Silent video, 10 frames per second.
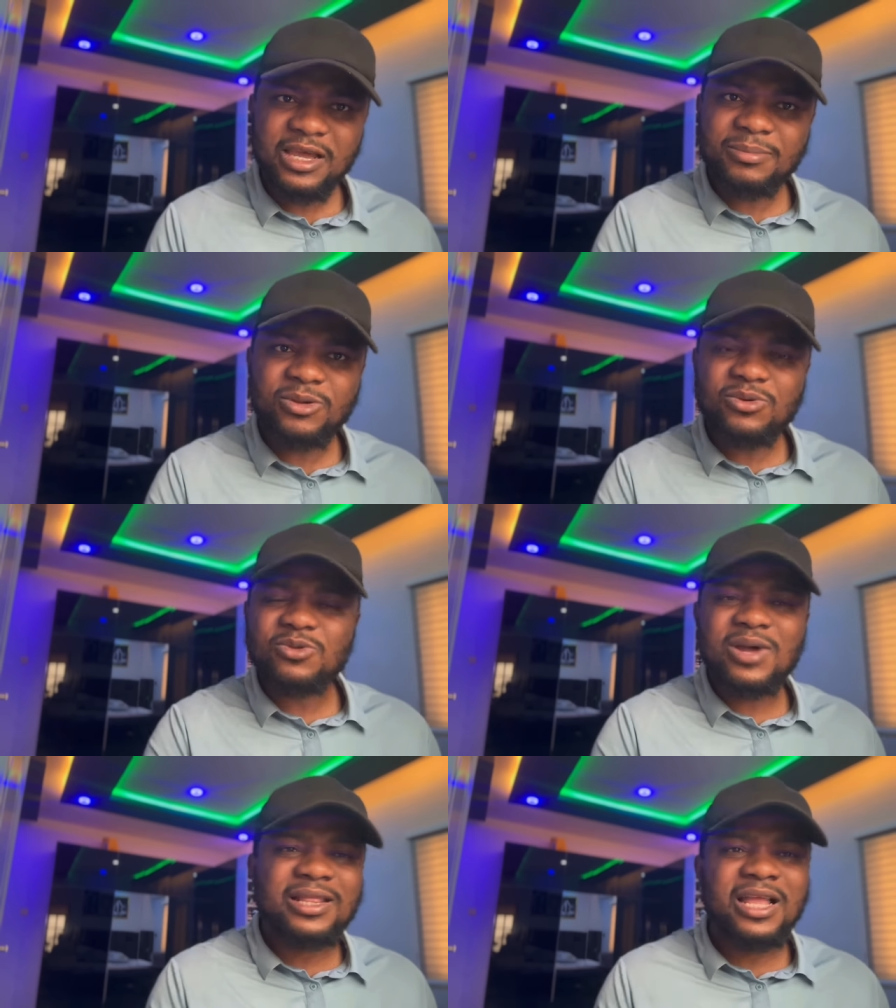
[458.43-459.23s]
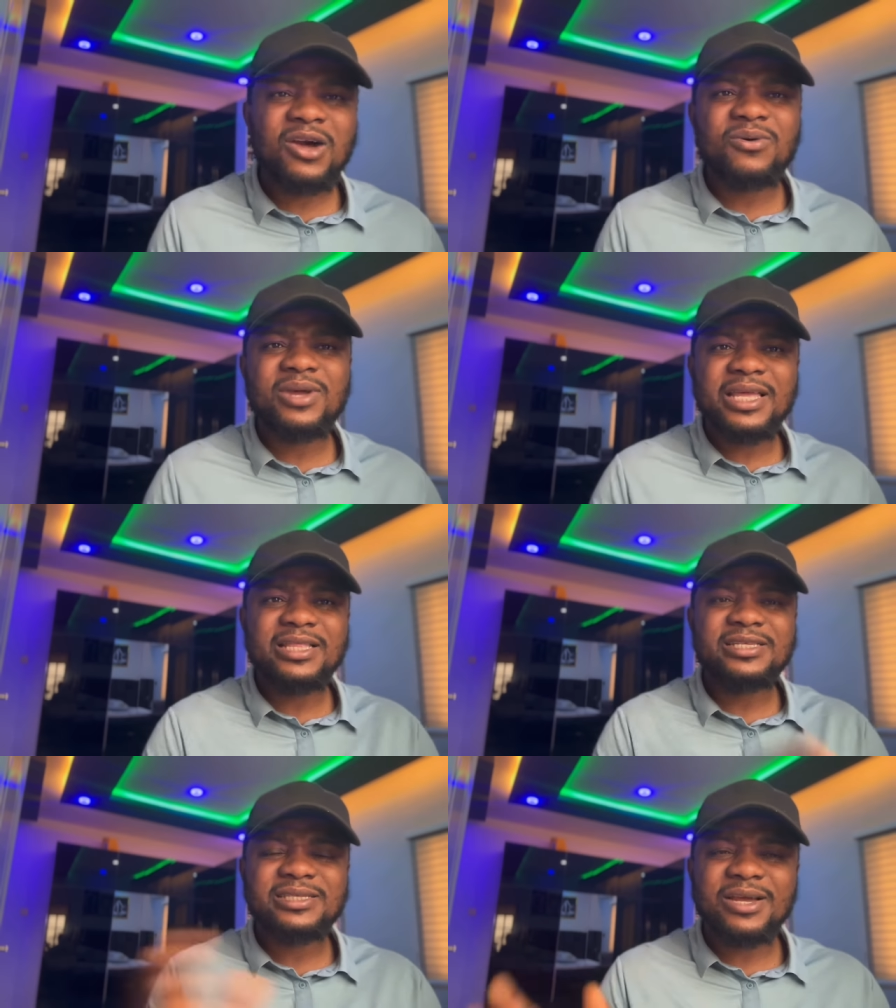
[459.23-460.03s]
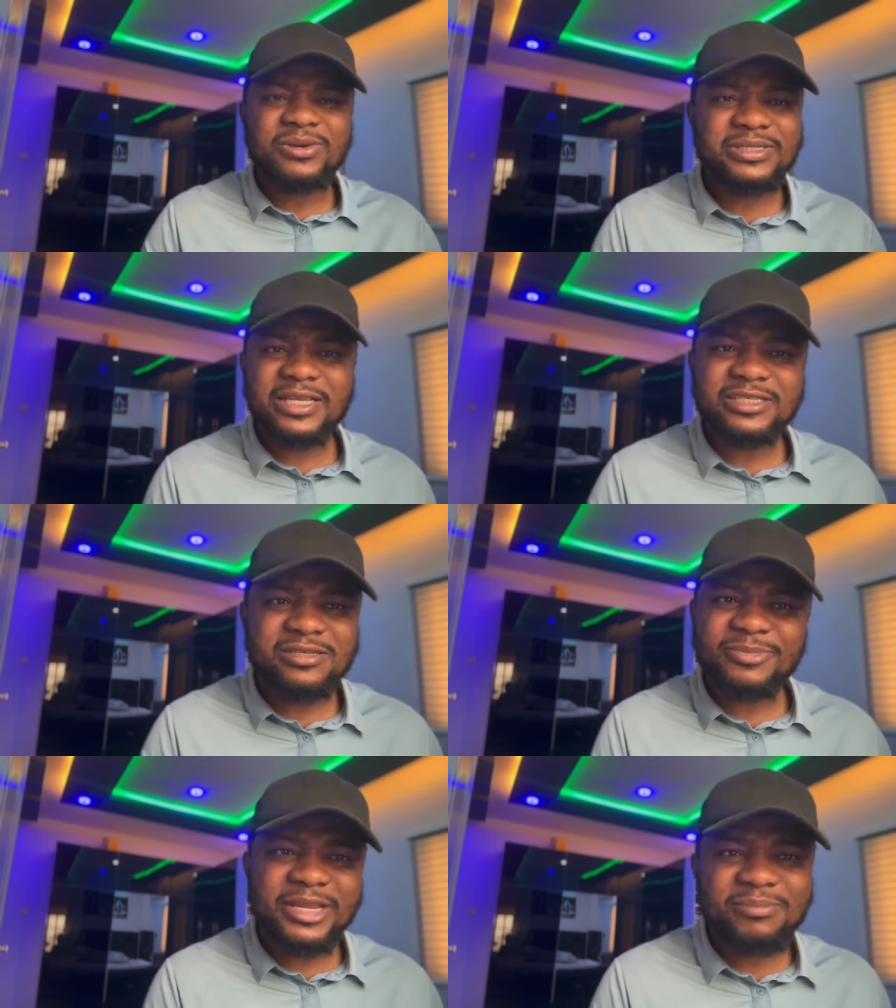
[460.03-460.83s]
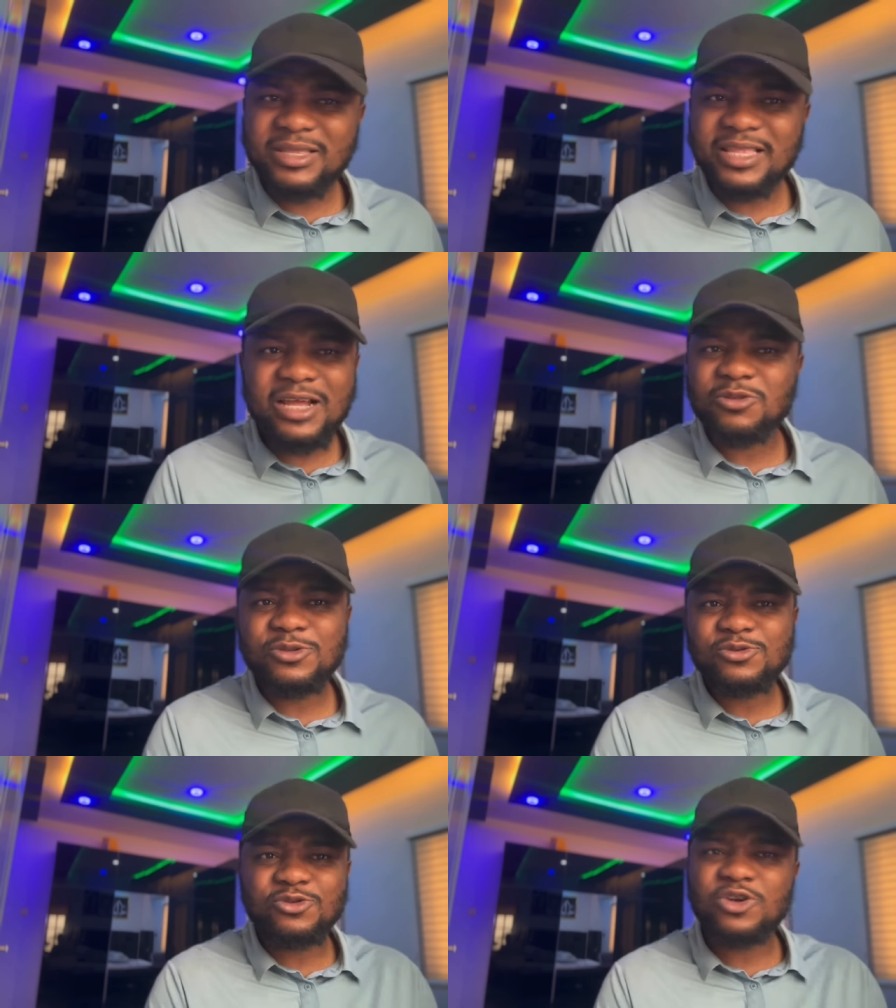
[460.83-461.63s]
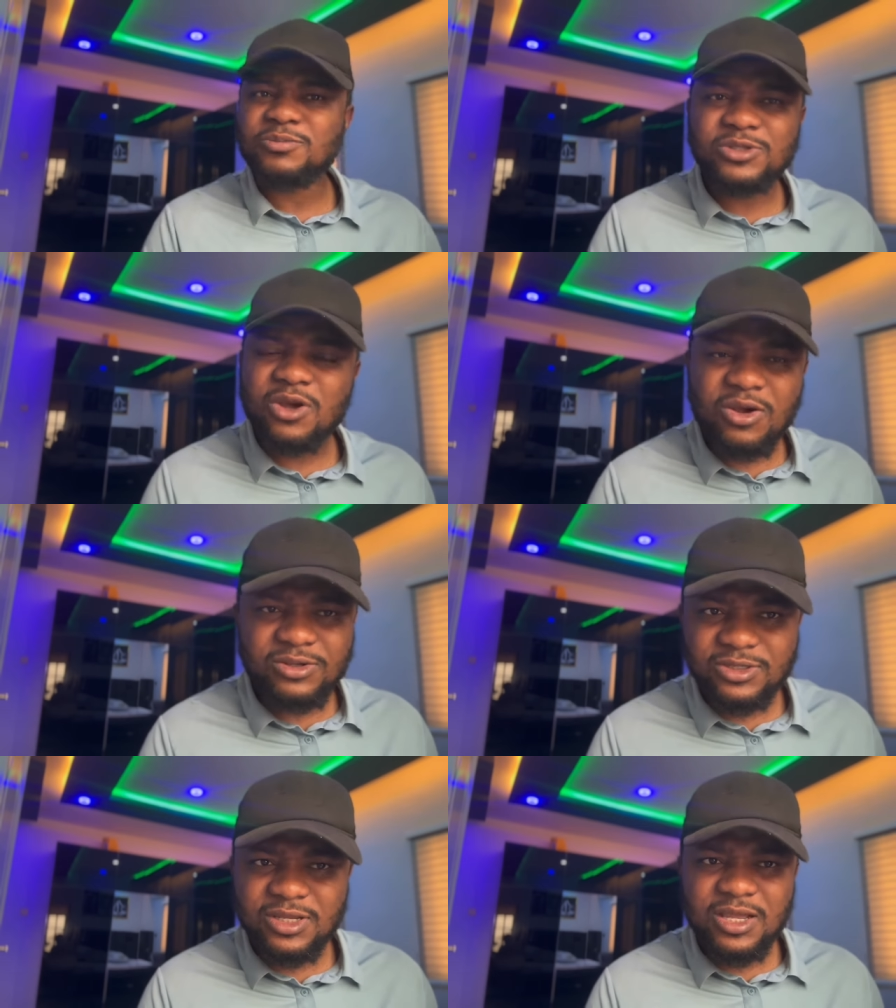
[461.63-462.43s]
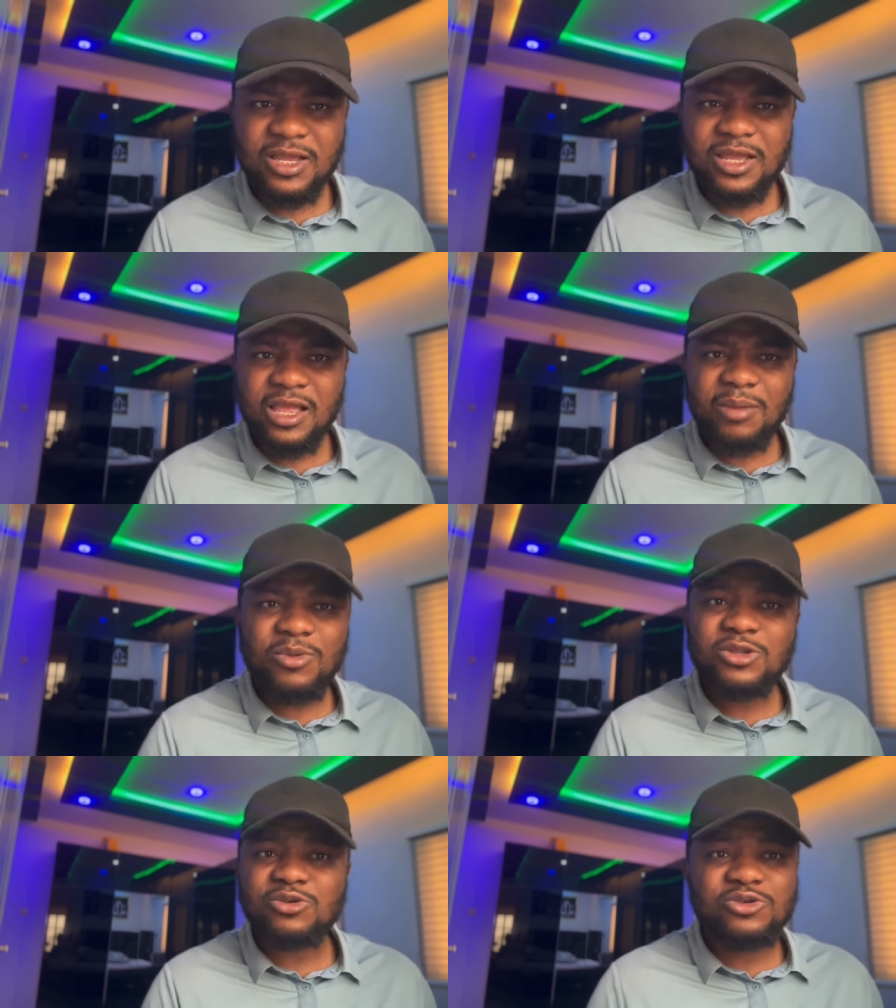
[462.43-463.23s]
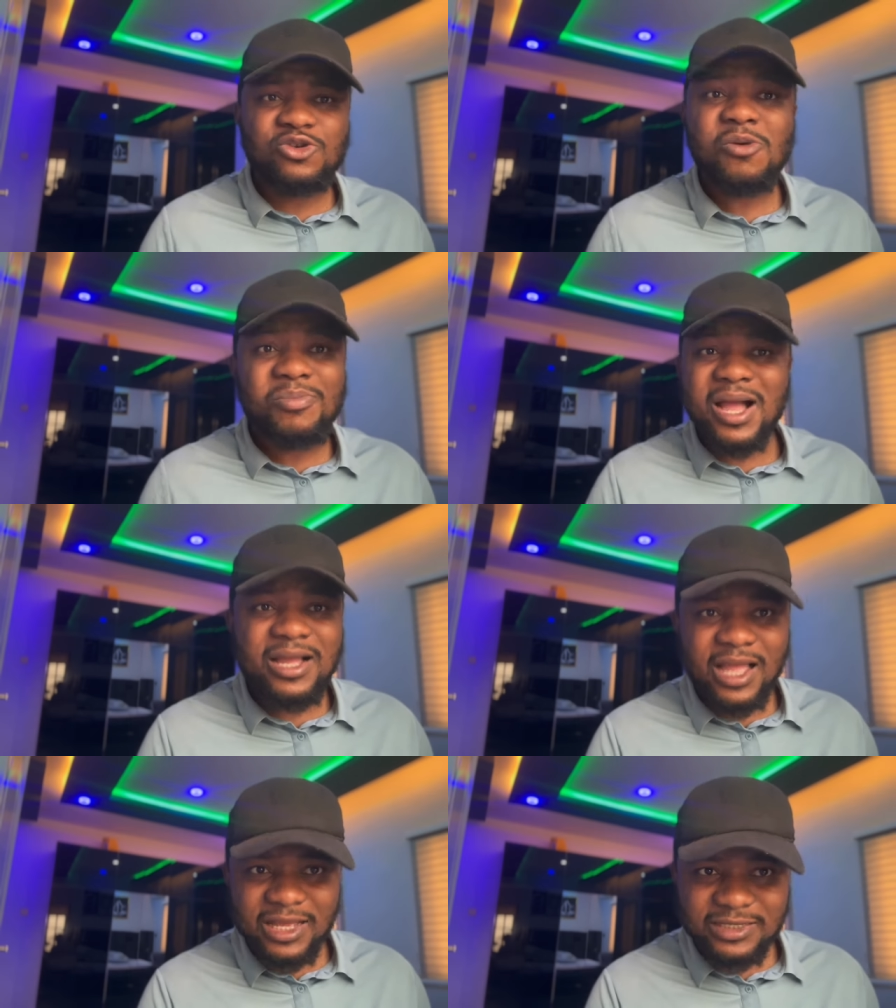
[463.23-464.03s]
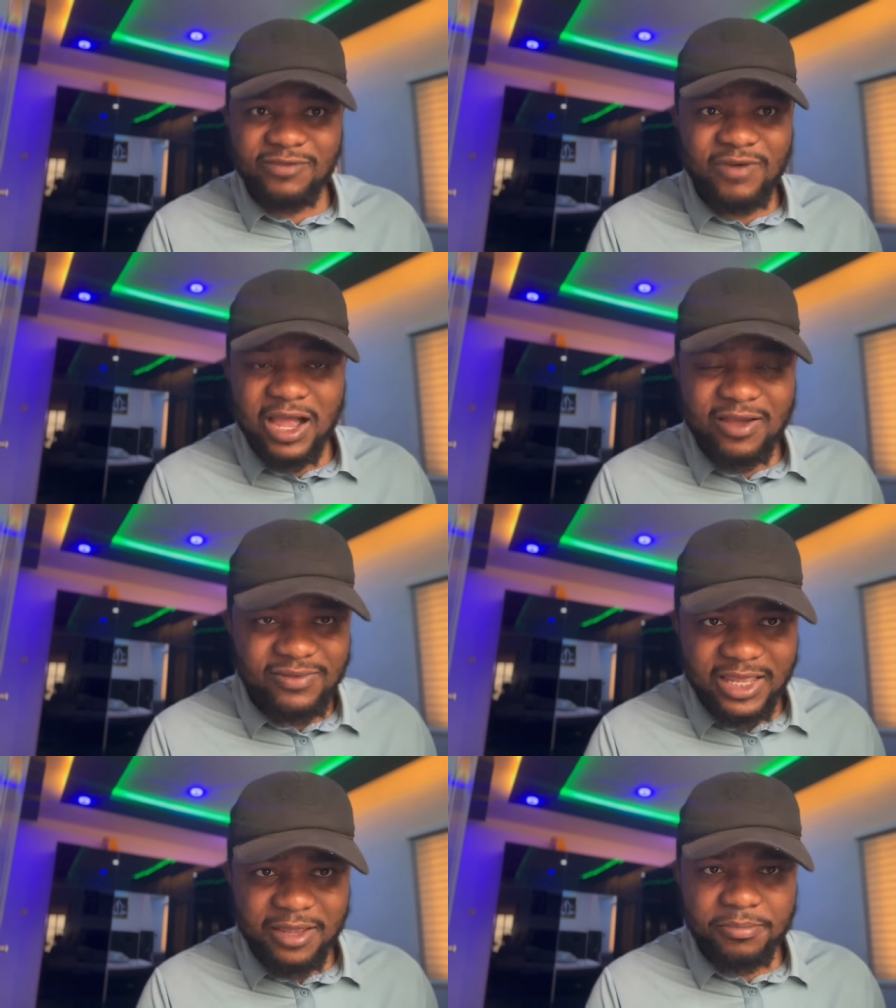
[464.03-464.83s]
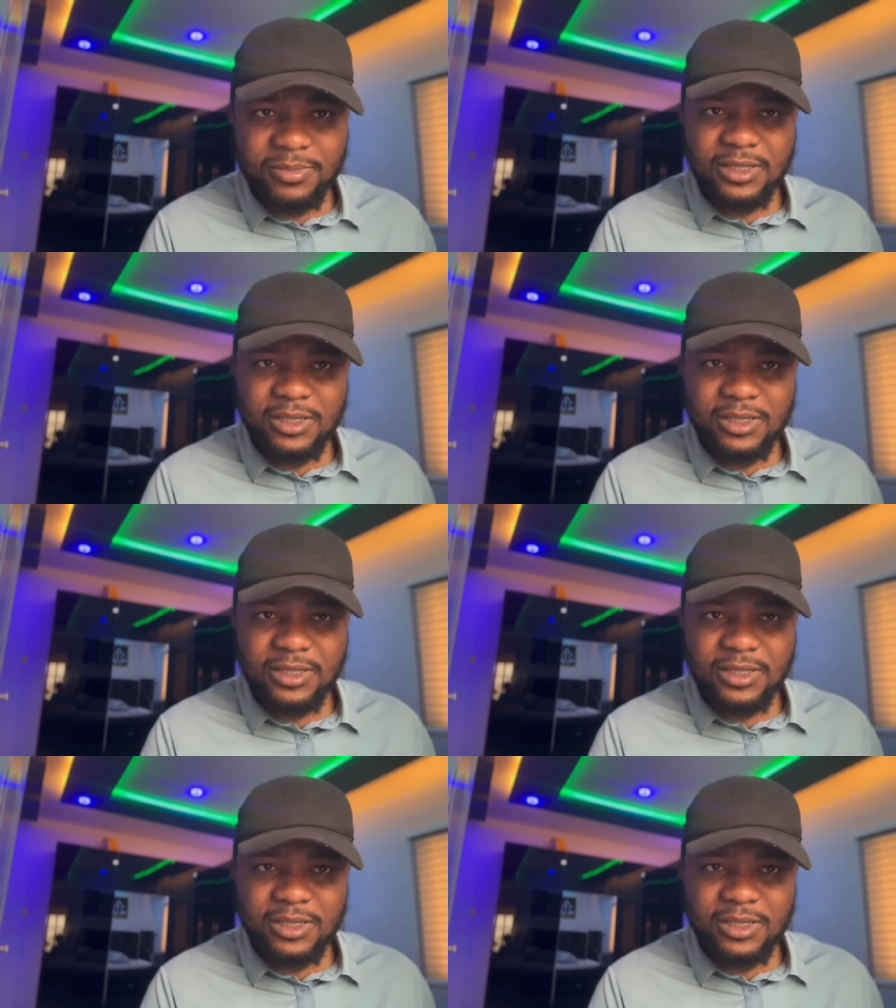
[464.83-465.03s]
I'm not going to allow any circumstances bring me down not to drop songs. I'm going to drop bangers if I have them.